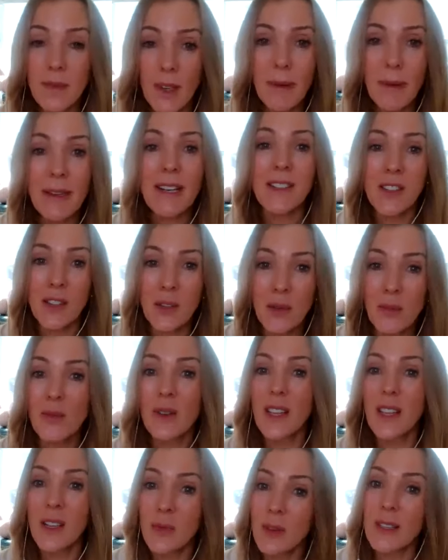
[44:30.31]
because they're
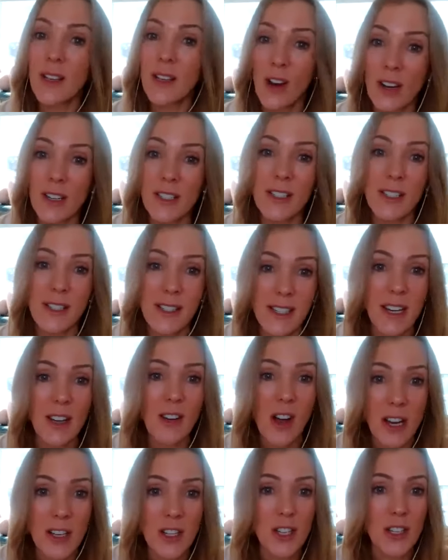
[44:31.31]
really, really hard to stay
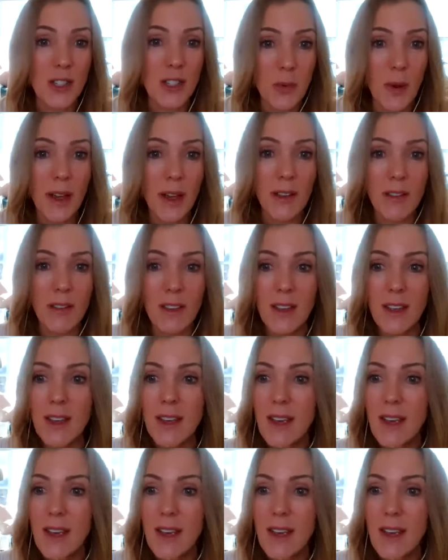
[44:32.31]
conscious with.